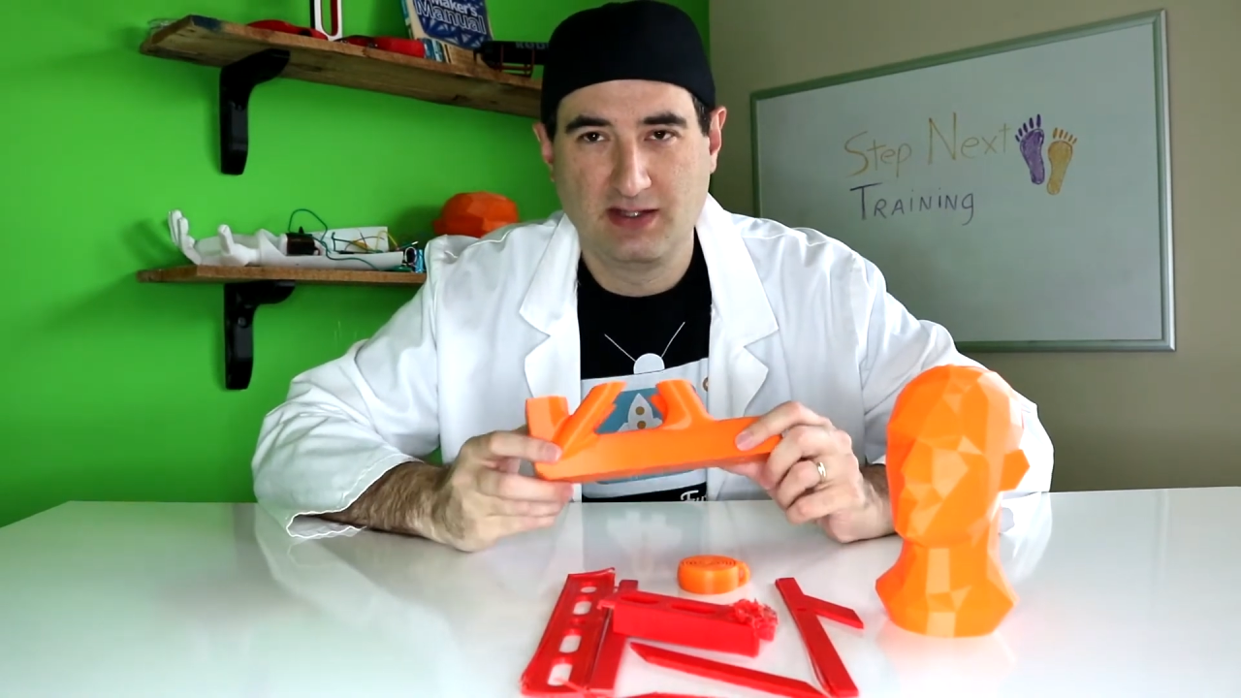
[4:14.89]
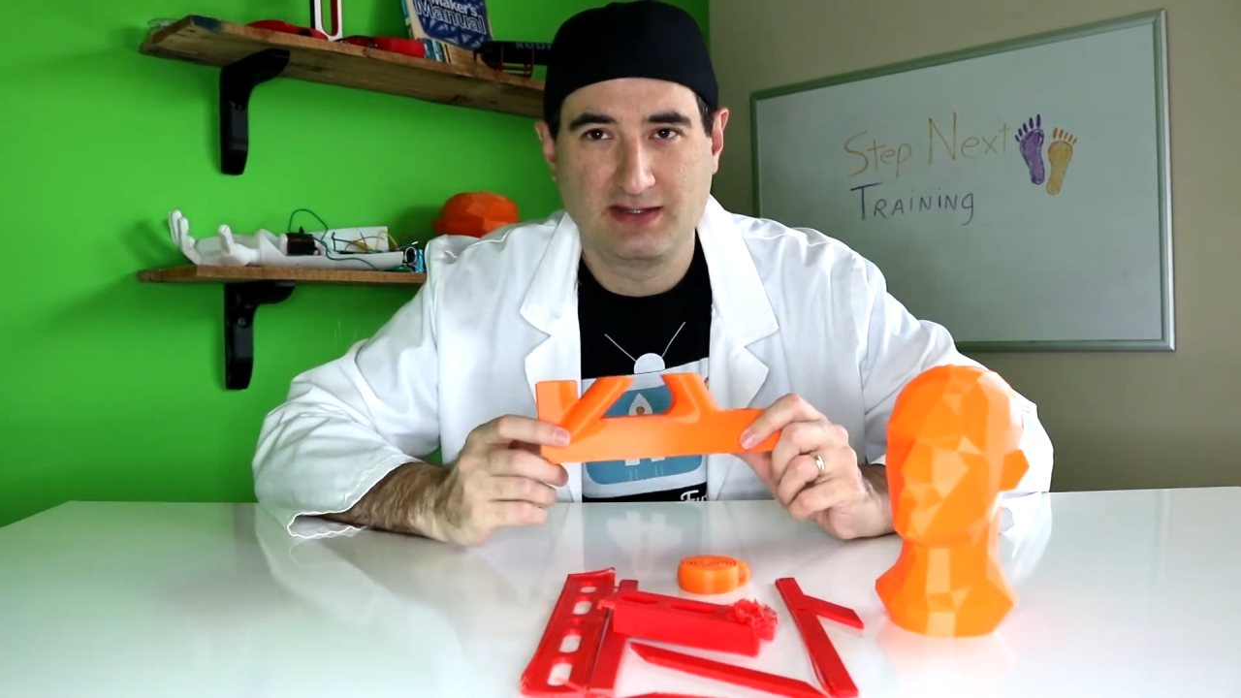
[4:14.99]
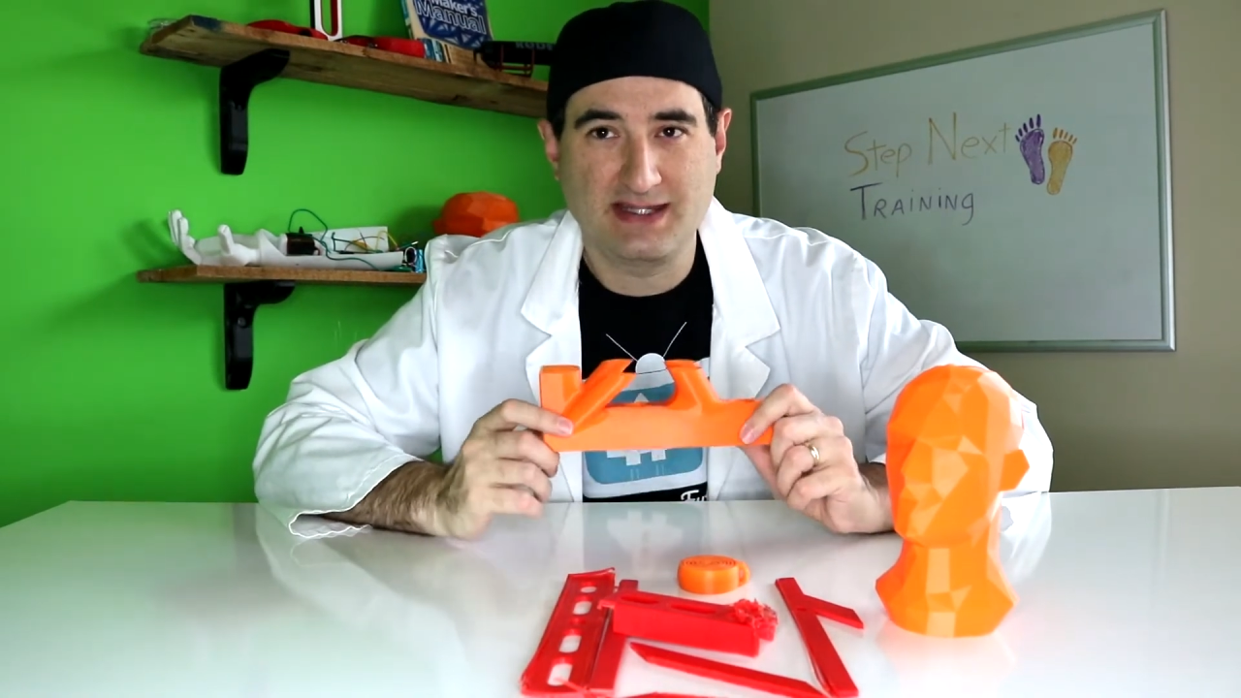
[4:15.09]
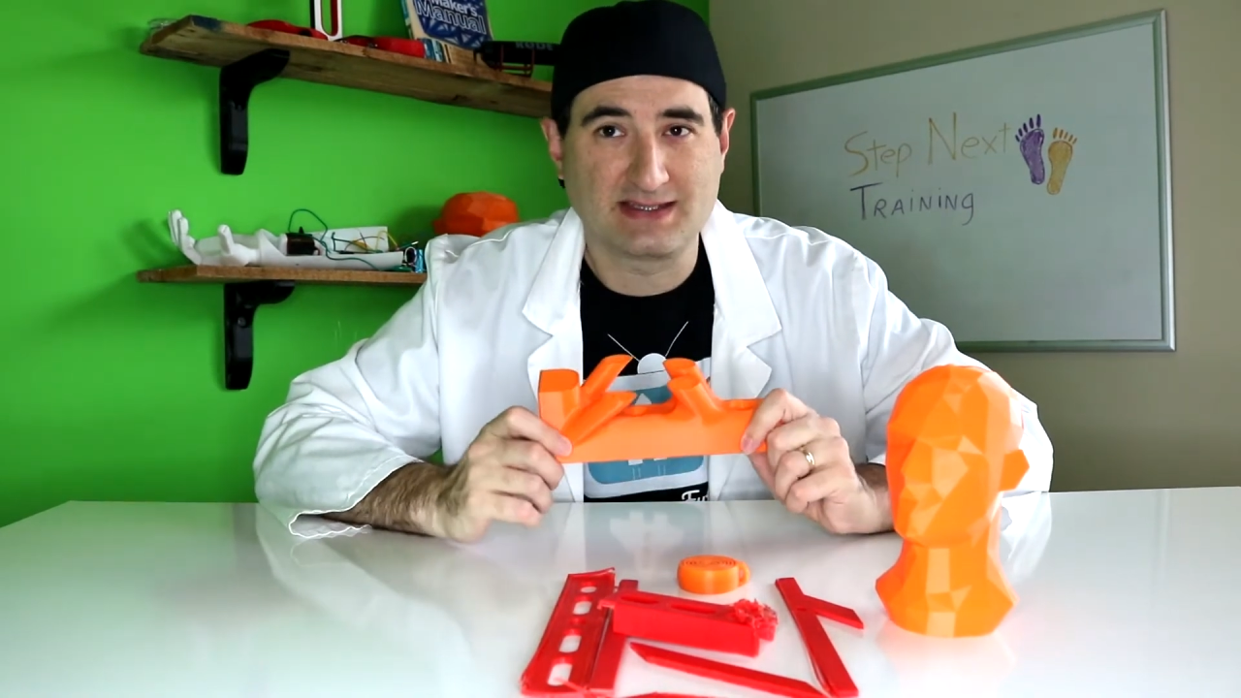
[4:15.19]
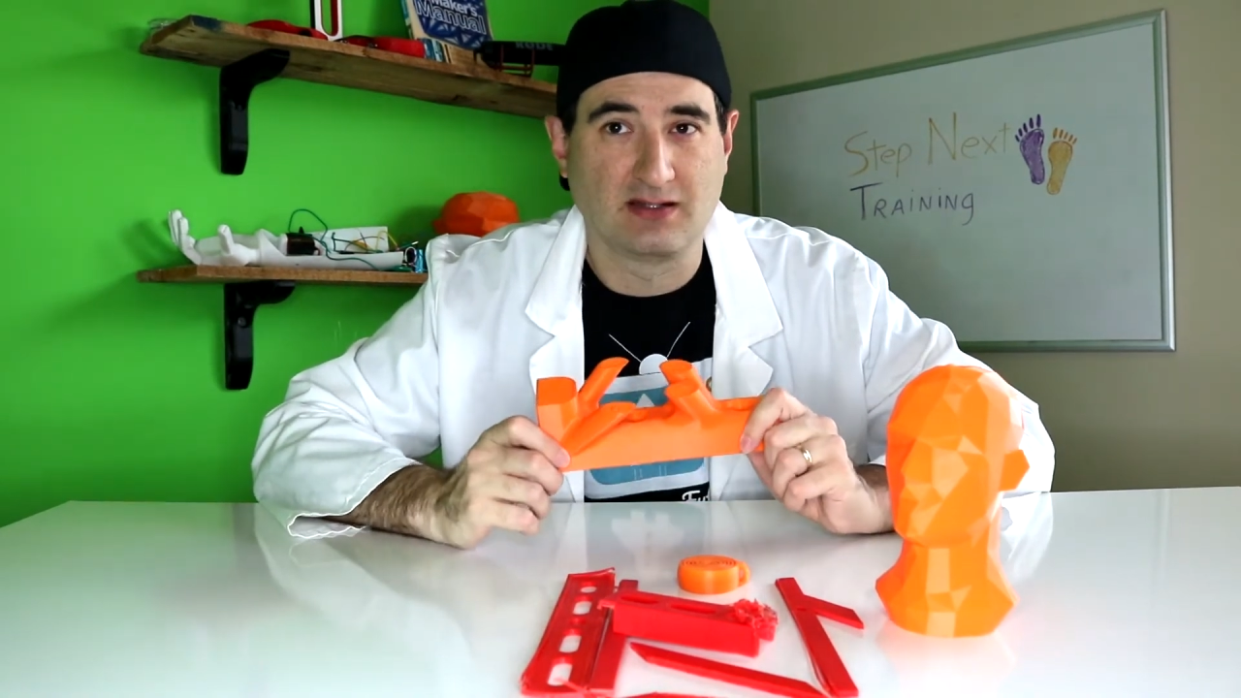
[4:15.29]

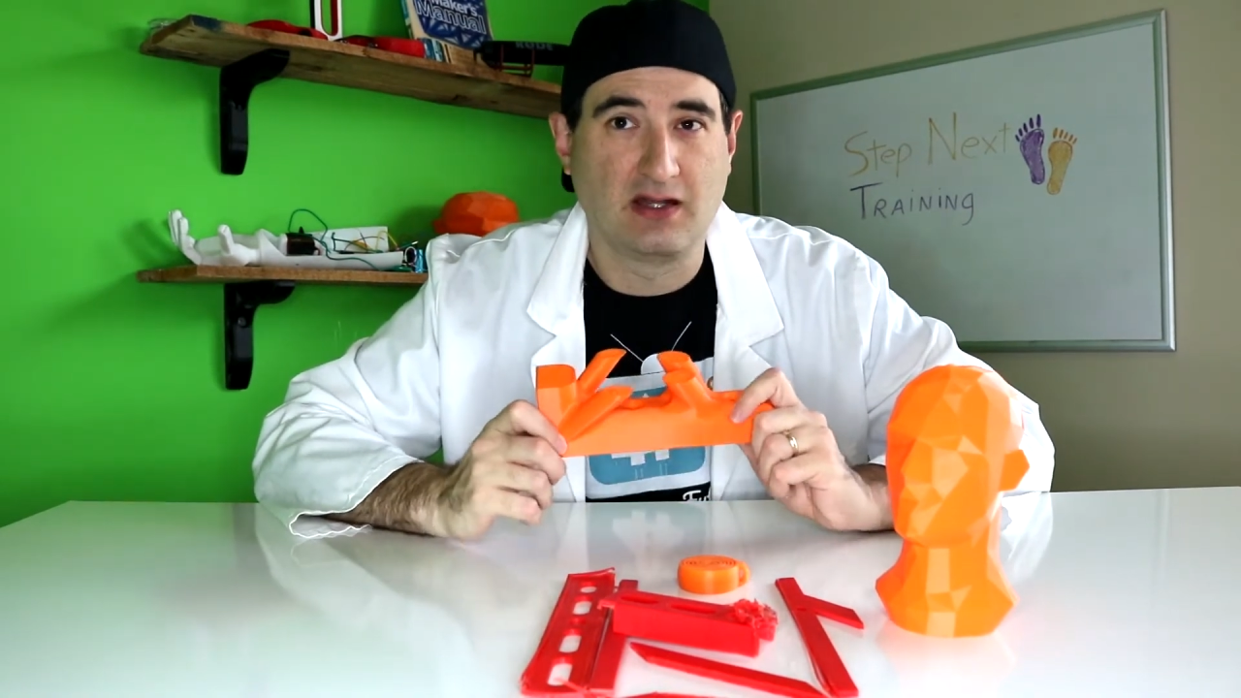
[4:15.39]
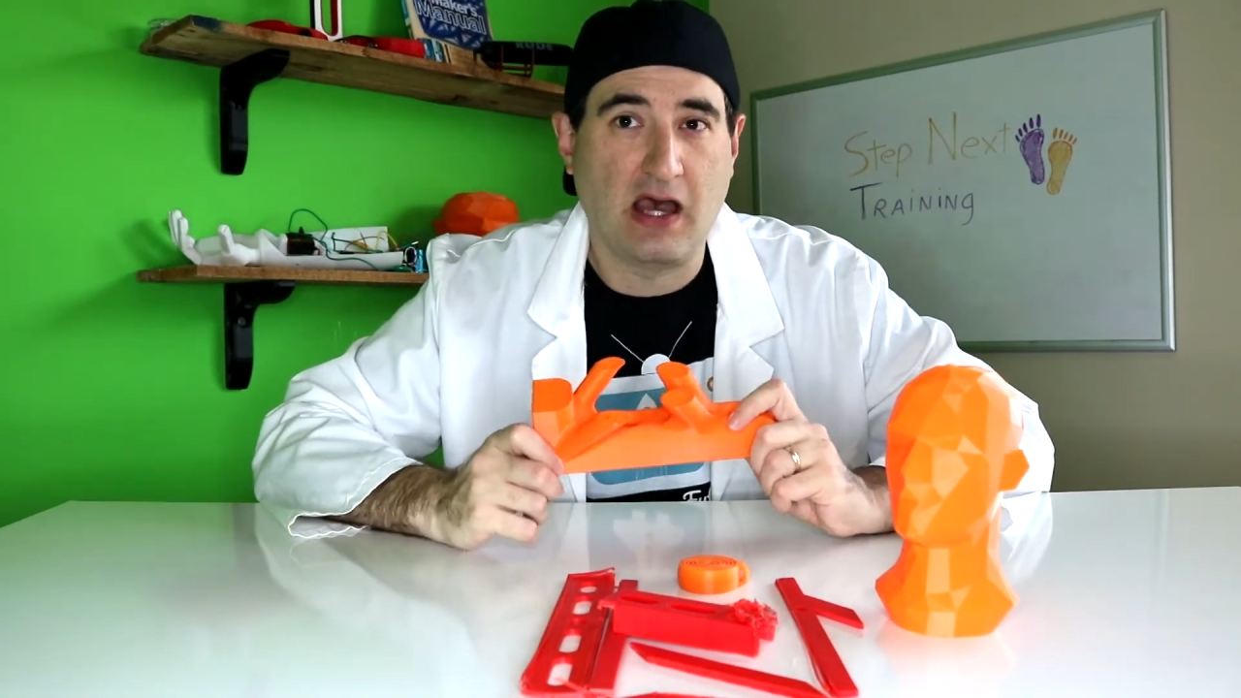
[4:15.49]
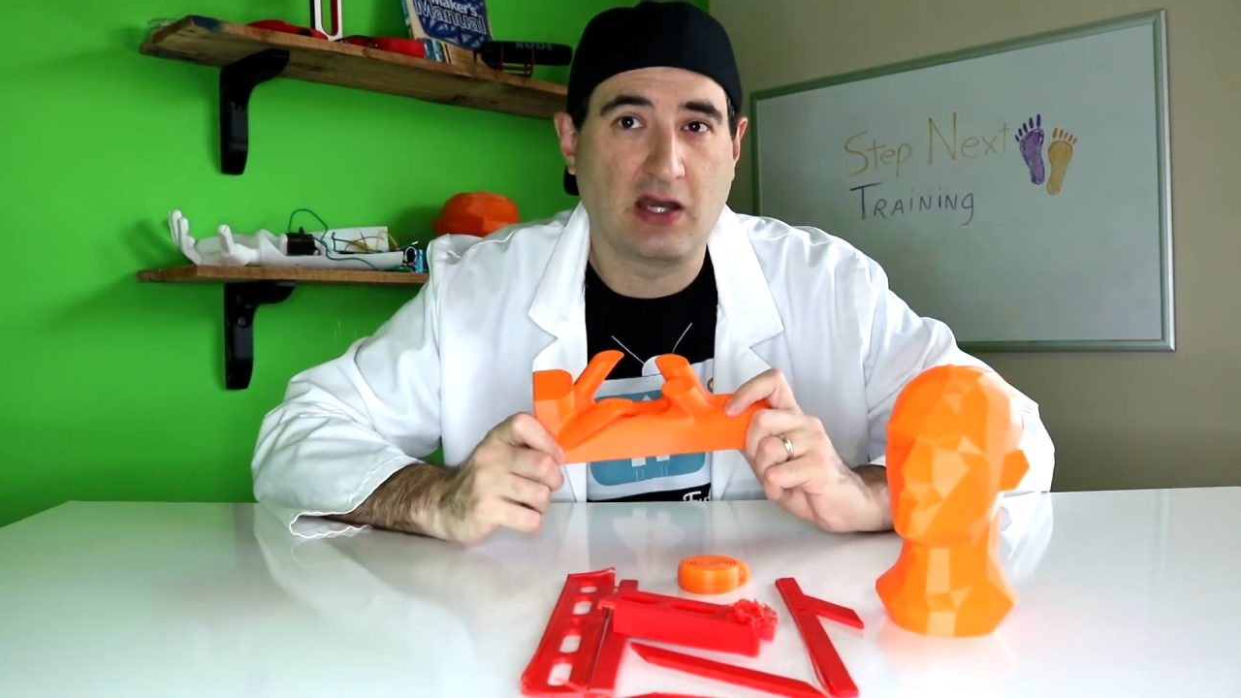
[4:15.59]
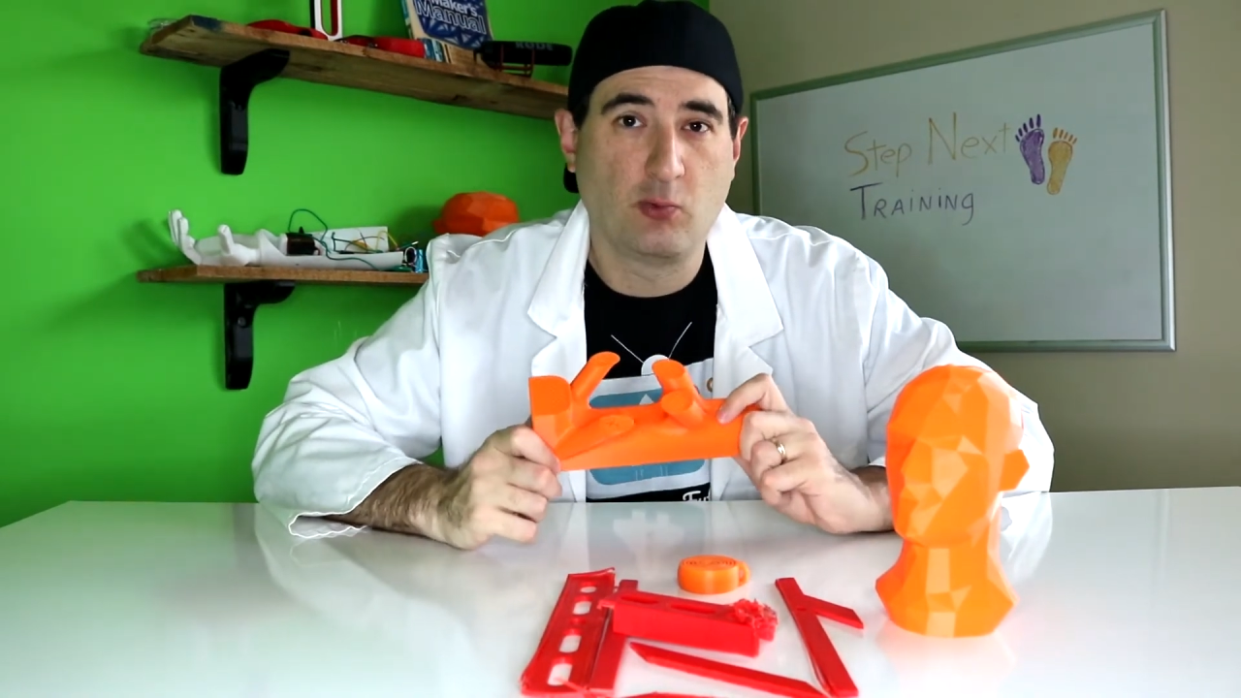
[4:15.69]
That's a lot